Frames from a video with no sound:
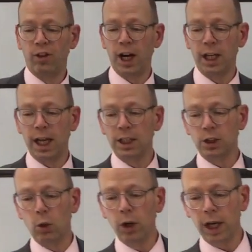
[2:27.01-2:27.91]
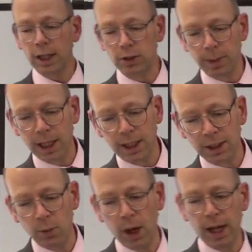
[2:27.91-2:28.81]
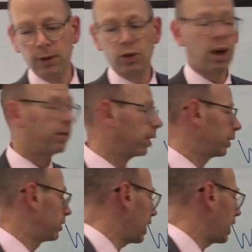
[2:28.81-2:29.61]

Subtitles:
radiation, all electromagnetic waves travel at the